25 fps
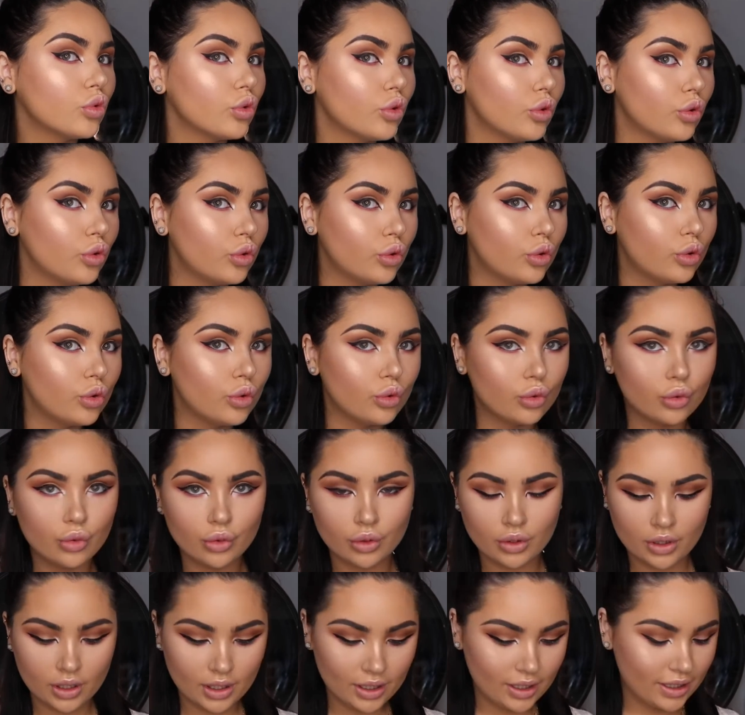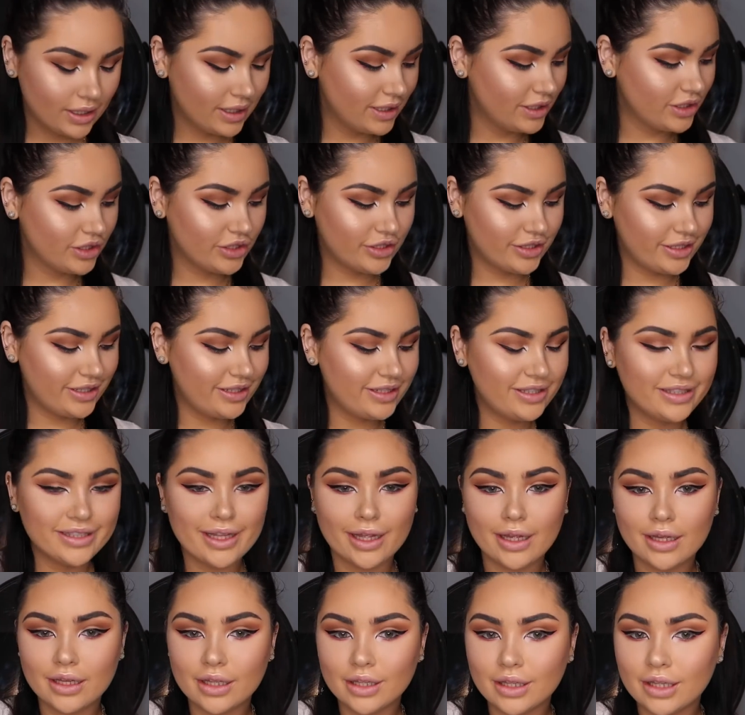Ooh. She's
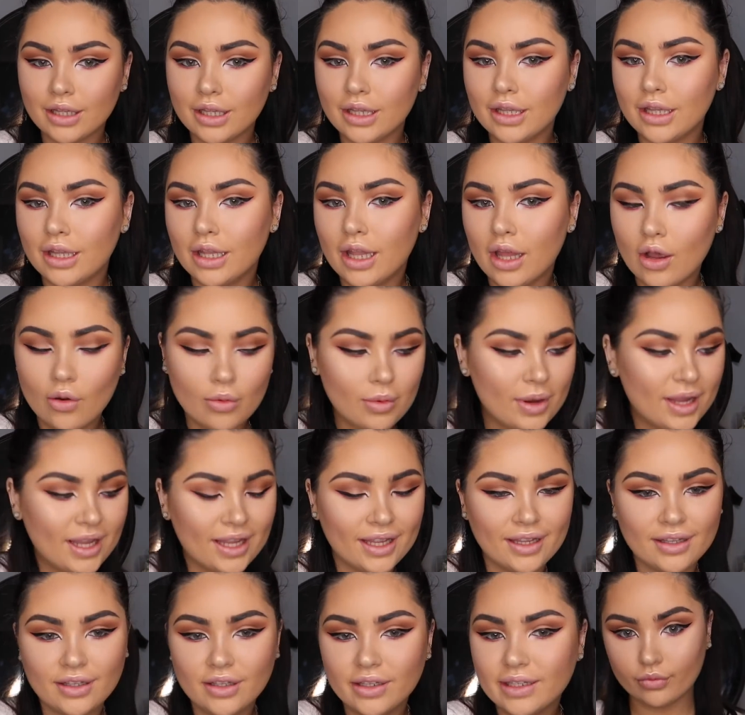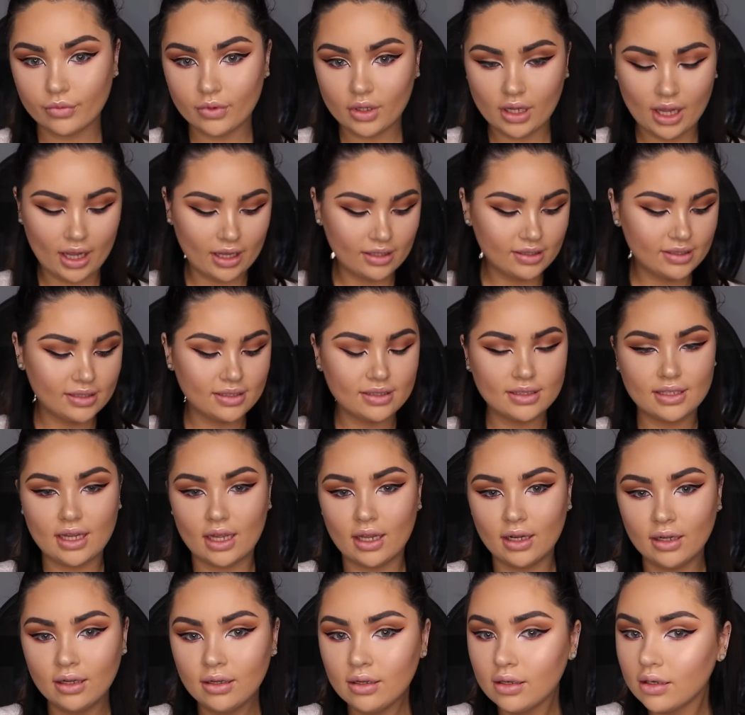glowing. Okay,
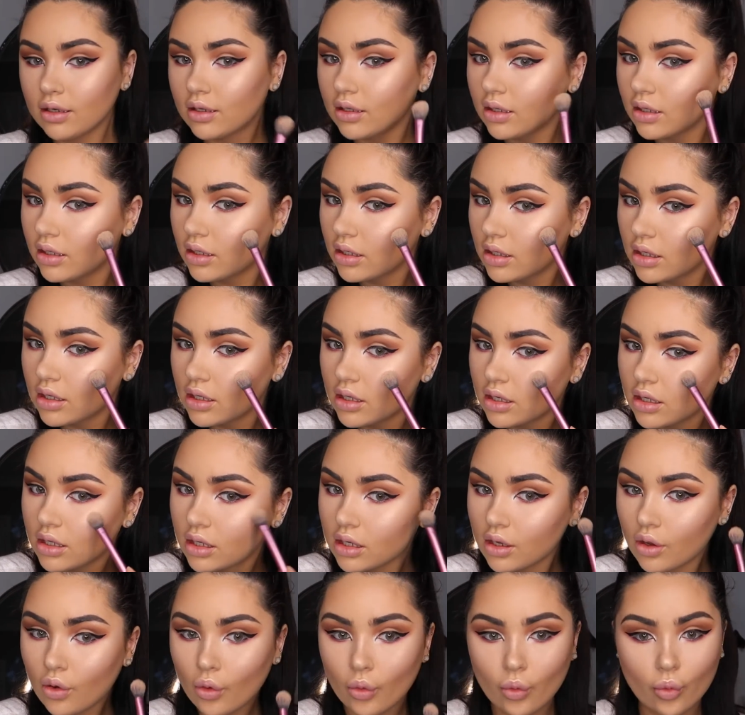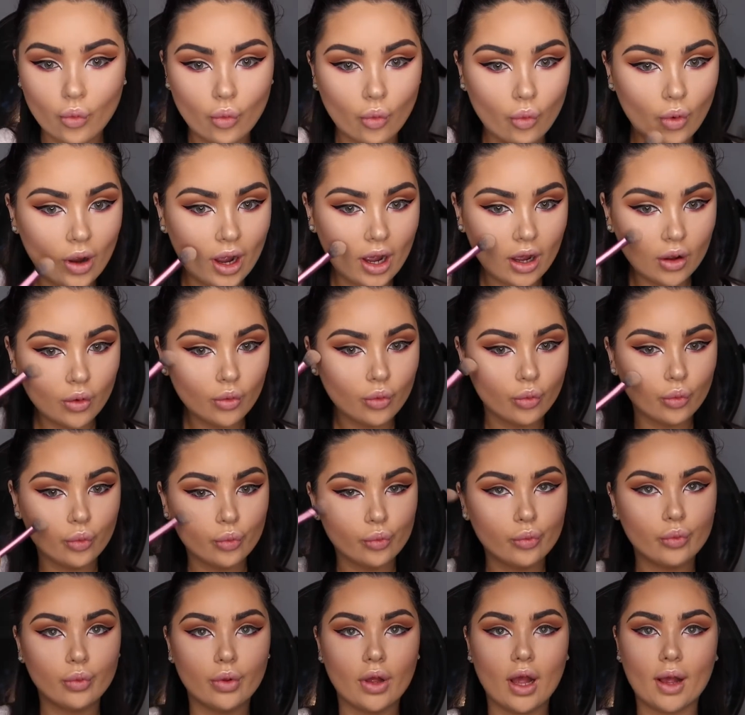stun. Wow.
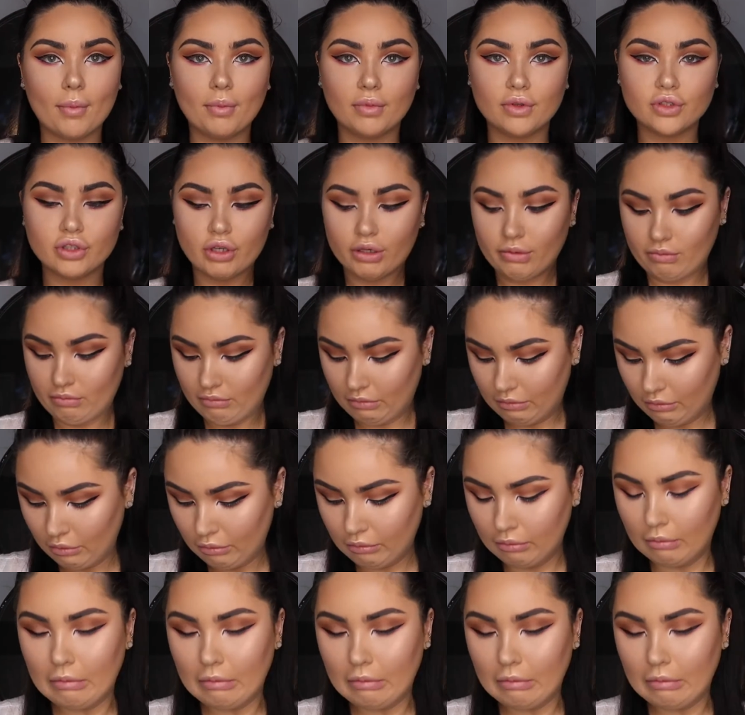I'm just gonna